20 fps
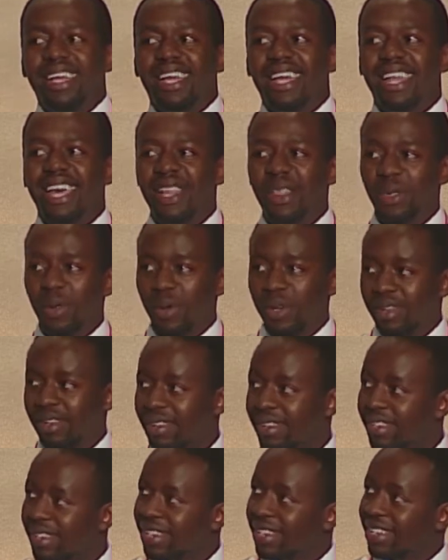And I thought,
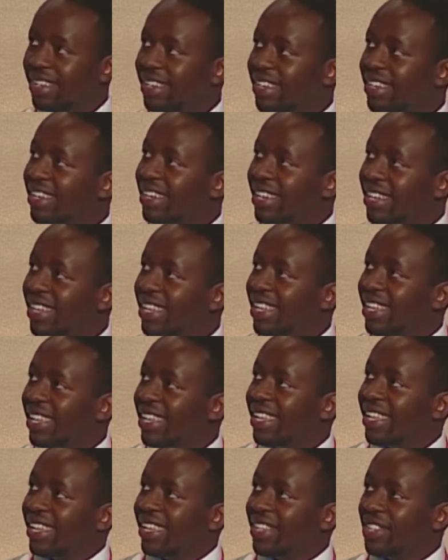
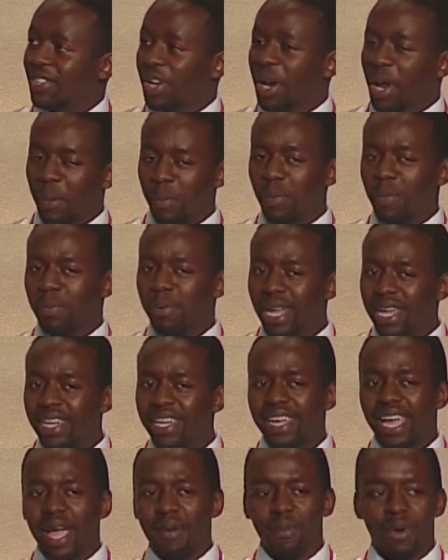shut up, we're
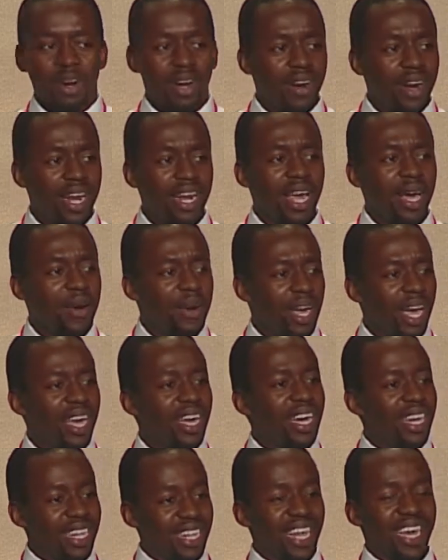playing a game right now,
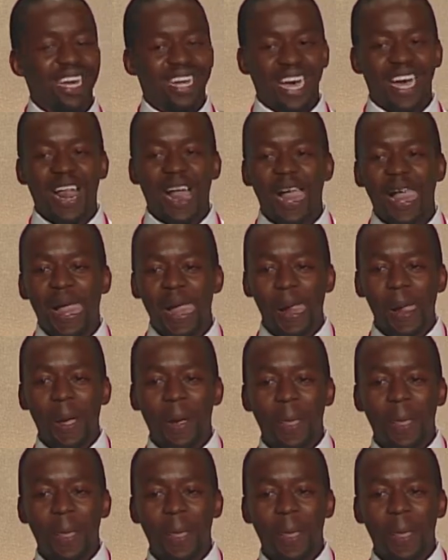okay?